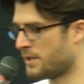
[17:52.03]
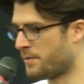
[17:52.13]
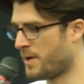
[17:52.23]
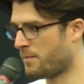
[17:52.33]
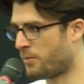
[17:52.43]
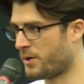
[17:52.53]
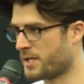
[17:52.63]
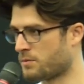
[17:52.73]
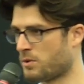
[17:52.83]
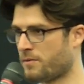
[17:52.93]
The main point
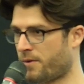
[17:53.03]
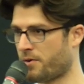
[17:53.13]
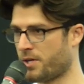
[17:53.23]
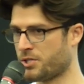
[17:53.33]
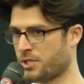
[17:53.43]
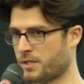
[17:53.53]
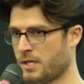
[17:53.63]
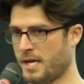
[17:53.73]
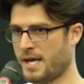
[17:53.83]
is we're a foundation.